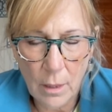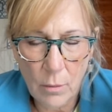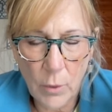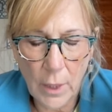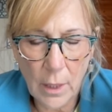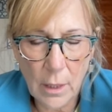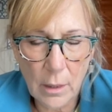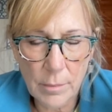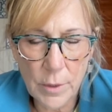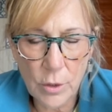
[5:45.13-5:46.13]
when it
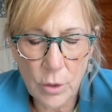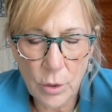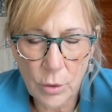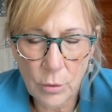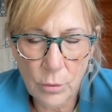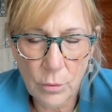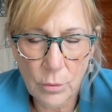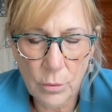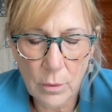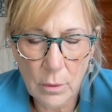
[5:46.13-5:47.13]
comes to